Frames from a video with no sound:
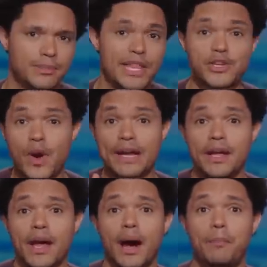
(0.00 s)
That's right,
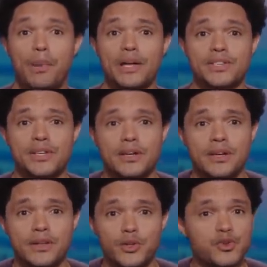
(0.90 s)
a bus
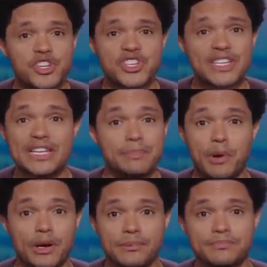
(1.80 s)
you just sleep
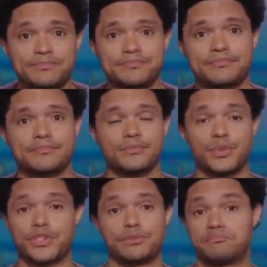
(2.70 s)
on,
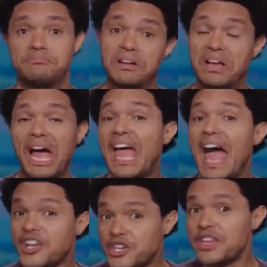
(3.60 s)
which I
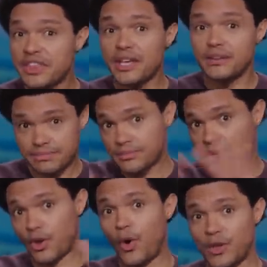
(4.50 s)
actually think,
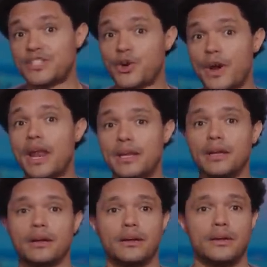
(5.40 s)
on the whole, is a great
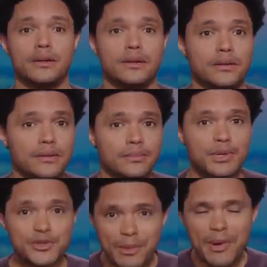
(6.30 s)
idea.
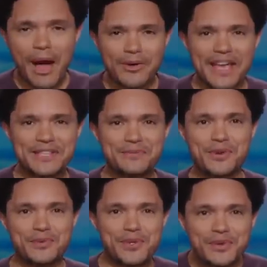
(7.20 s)
Because remember how nice it
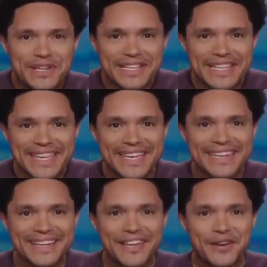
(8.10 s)
was when you were a little
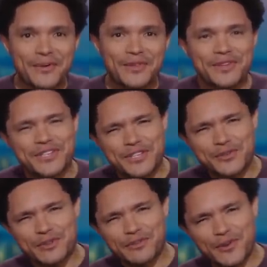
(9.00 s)
kid, when you could just
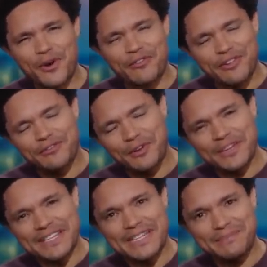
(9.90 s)
drift off and fall
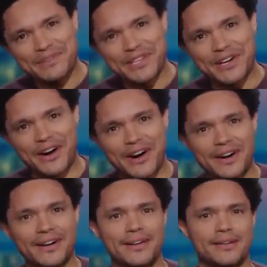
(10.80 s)
asleep in the
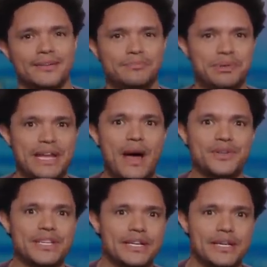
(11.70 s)
car? But now,
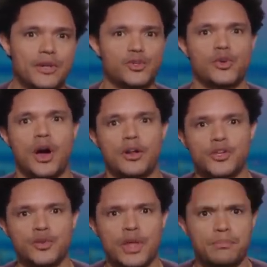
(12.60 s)
as an adult, you
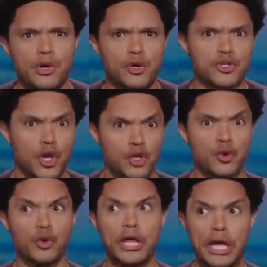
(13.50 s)
can't do that because
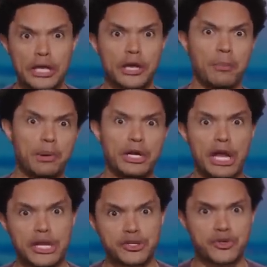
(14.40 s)
you'll hit a
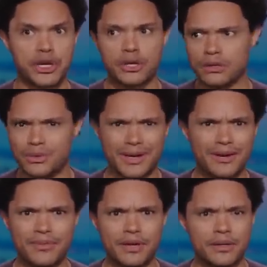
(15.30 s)
pedestrian or
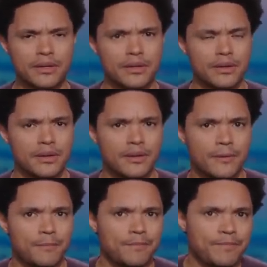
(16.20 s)
whatever.
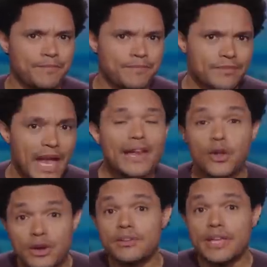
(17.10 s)
And
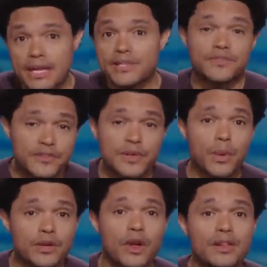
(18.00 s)
look, yes,
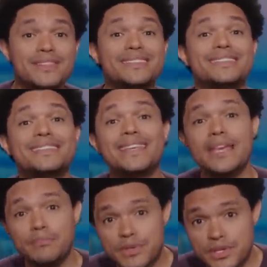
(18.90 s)
$51
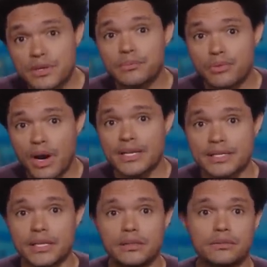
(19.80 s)
seems
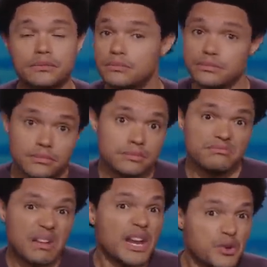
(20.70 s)
pricey,
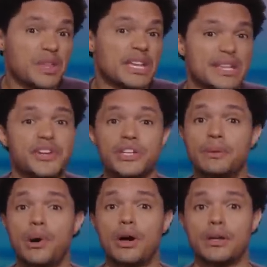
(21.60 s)
but I do think it's actually
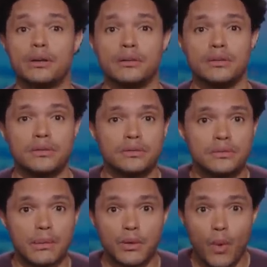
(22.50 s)
a bargain.
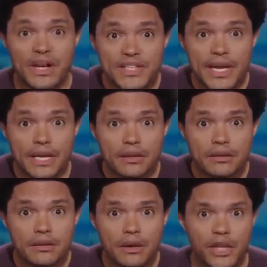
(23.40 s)
I mean, one ticket
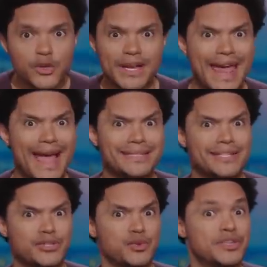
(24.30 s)
and you get
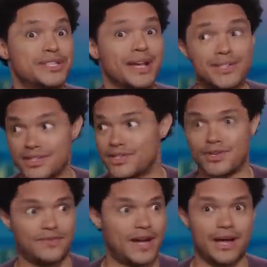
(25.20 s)
access to dozens
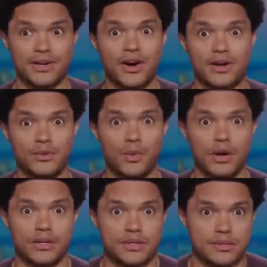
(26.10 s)
of unguarded
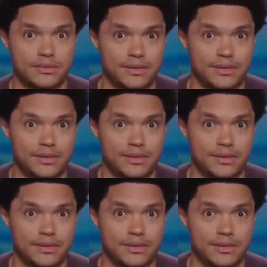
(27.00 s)
wallets.